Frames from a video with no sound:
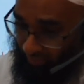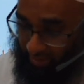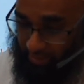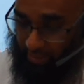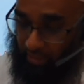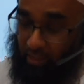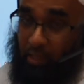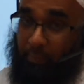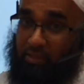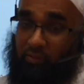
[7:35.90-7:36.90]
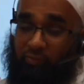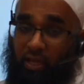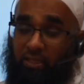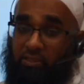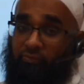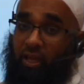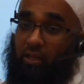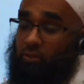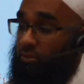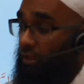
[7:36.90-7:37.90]
Fa'liya. But the fa'il is
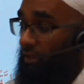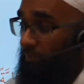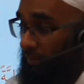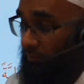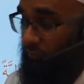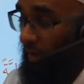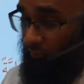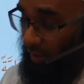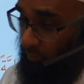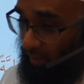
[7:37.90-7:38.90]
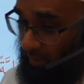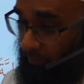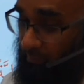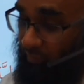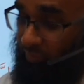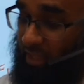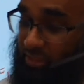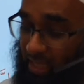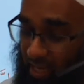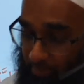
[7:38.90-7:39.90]
fa'lu talab. It's not a fa'lu talab, but fa'il
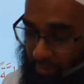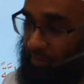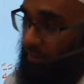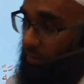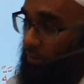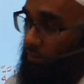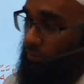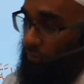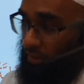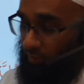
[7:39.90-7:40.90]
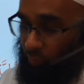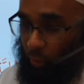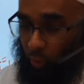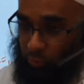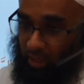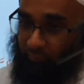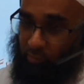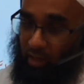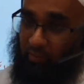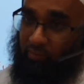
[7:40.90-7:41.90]
jamid. So therefore you also have
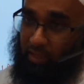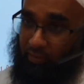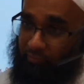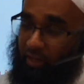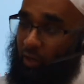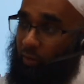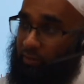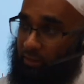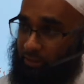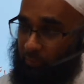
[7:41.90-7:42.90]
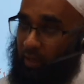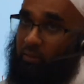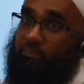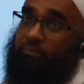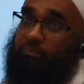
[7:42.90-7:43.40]
to have a fa on the jawab.